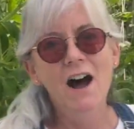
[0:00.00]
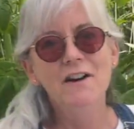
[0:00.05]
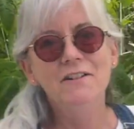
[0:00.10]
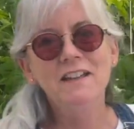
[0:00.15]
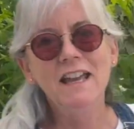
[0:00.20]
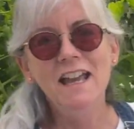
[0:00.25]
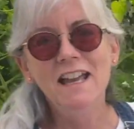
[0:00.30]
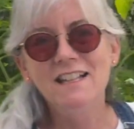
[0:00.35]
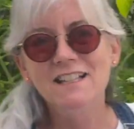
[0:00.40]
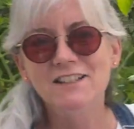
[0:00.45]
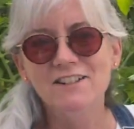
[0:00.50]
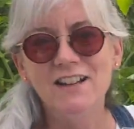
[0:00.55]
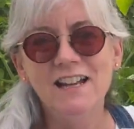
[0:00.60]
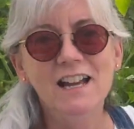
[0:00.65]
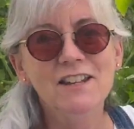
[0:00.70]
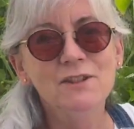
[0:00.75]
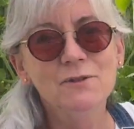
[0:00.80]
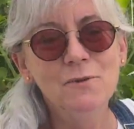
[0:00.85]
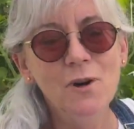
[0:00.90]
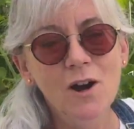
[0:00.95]
Okay, so I
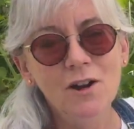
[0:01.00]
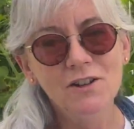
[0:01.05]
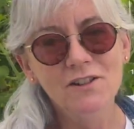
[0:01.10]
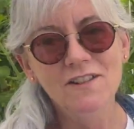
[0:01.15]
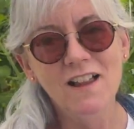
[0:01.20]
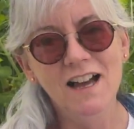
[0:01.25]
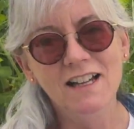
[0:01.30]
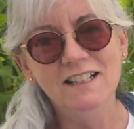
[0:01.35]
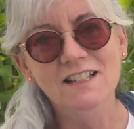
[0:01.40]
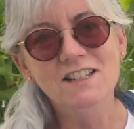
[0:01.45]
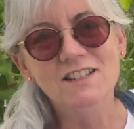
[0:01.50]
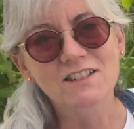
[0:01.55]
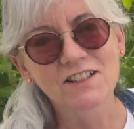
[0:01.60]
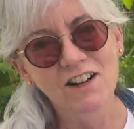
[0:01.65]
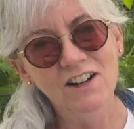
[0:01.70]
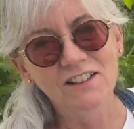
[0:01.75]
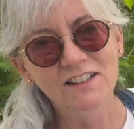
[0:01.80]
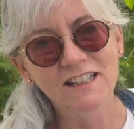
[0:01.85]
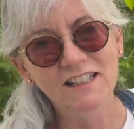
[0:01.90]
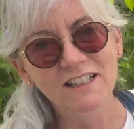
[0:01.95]
got the water line
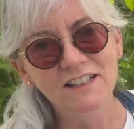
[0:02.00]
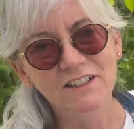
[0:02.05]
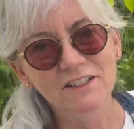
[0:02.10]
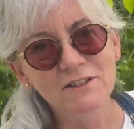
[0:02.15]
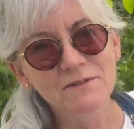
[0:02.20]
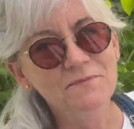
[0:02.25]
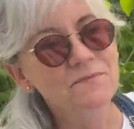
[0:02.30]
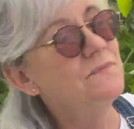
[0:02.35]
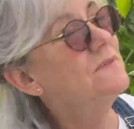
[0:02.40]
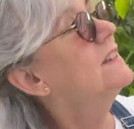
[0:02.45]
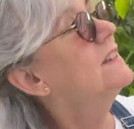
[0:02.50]
installed here.